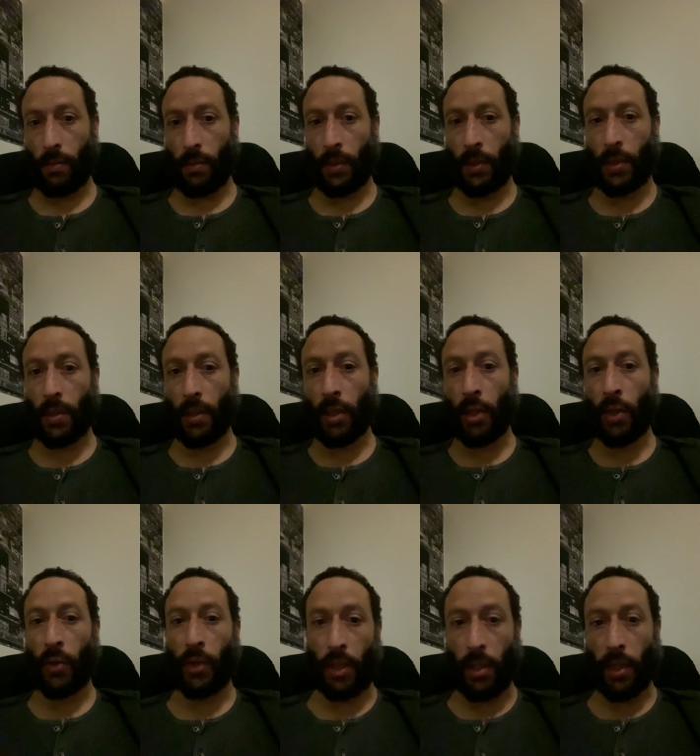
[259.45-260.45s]
It's
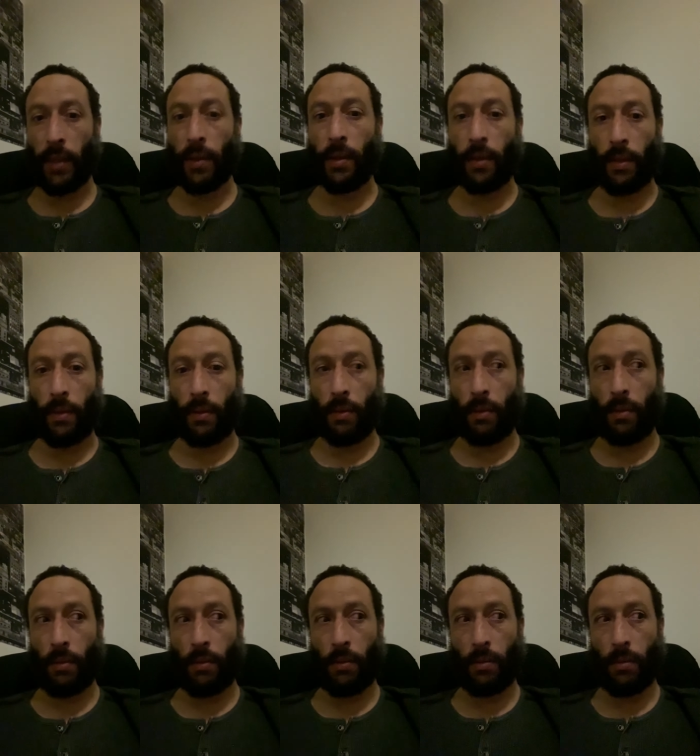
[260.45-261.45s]
loaded like a gun,
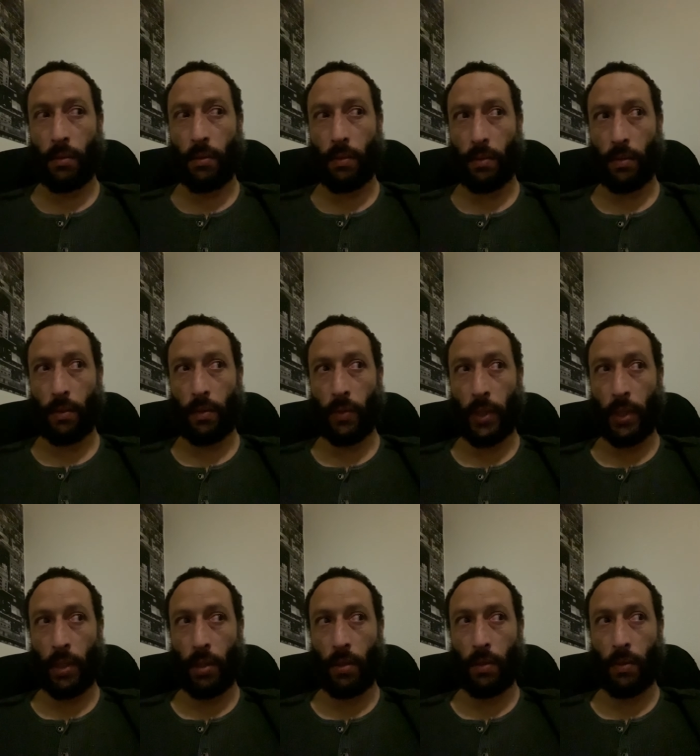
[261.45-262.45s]

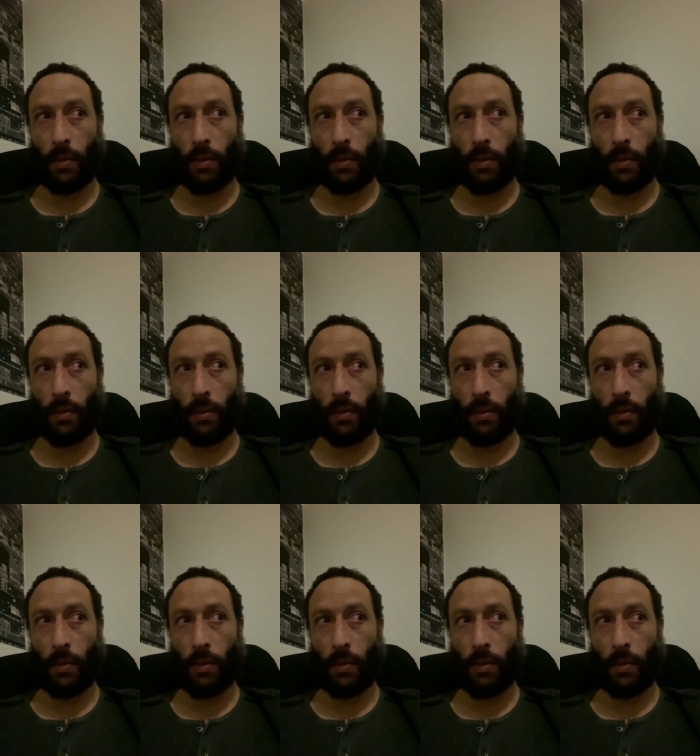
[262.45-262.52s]
right?